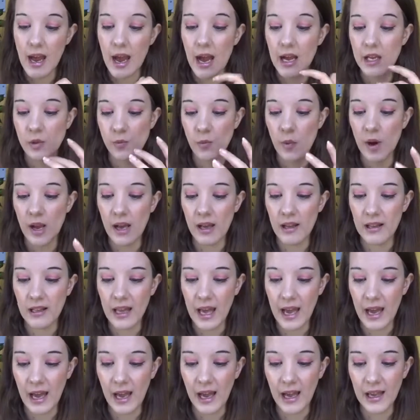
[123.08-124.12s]
as well
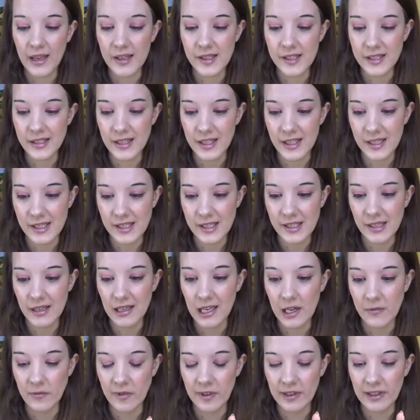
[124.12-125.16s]
as this
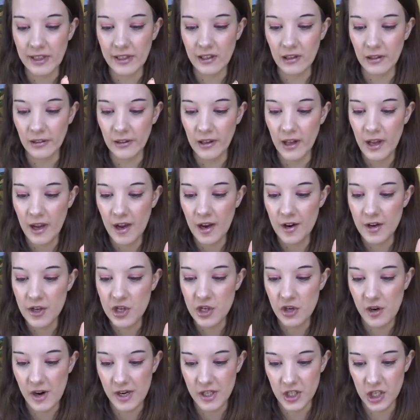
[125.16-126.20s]
lovely little
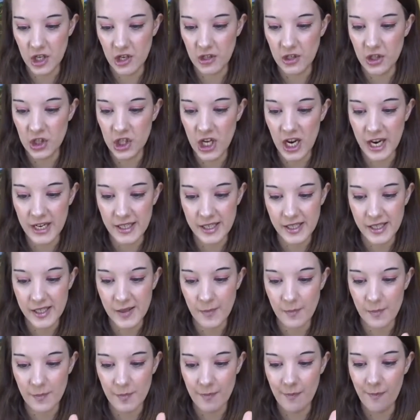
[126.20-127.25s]
treasure
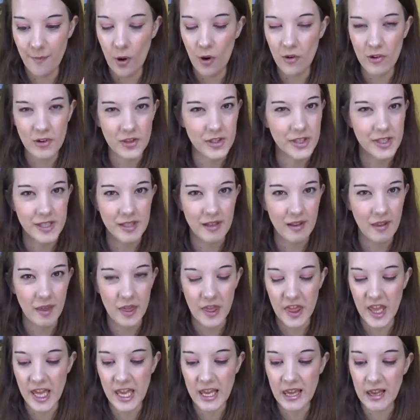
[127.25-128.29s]
chest box
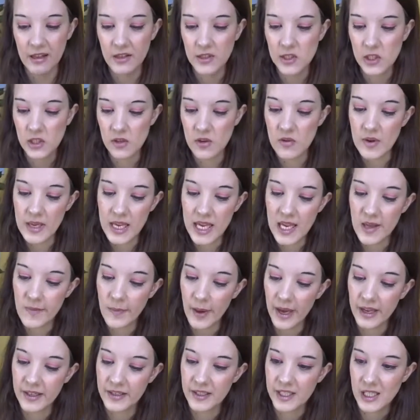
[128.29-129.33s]
thing to keep
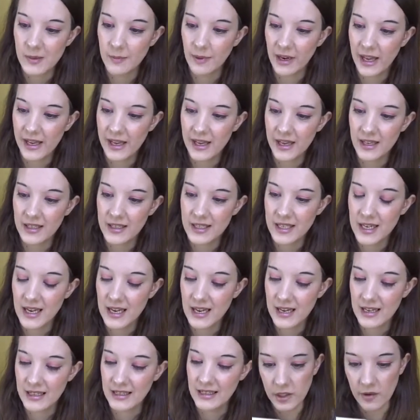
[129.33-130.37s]
and display it
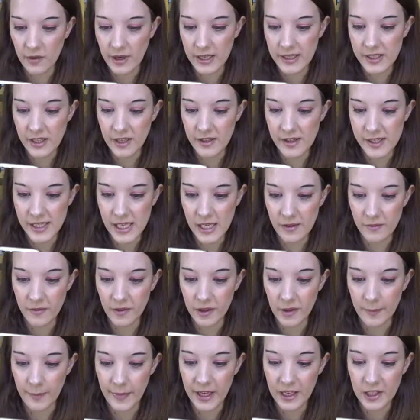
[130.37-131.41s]
in. So as you can see
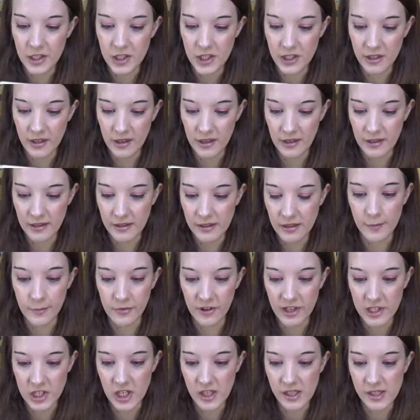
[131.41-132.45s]
from the picture, the
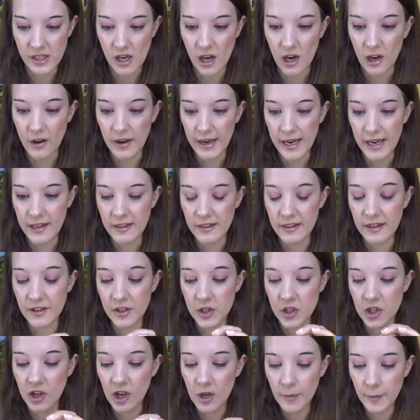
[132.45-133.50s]
brushes are in the
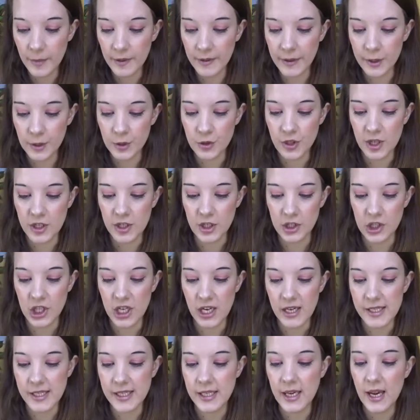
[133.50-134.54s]
top of the treasure
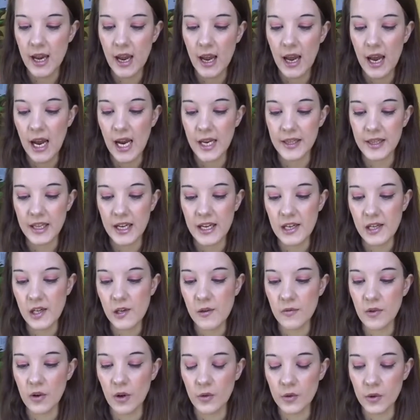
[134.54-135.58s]
chest, and then
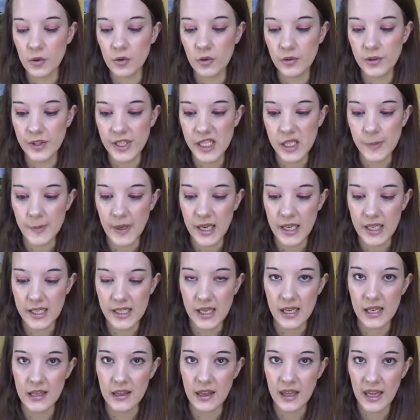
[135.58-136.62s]
you've got all the space
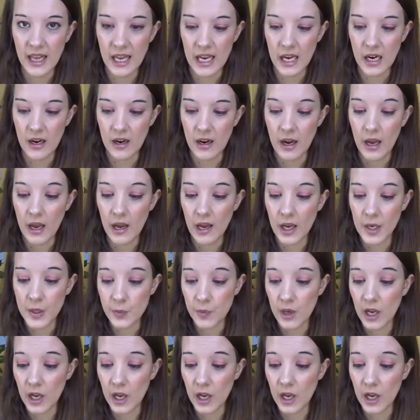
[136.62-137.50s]
in there as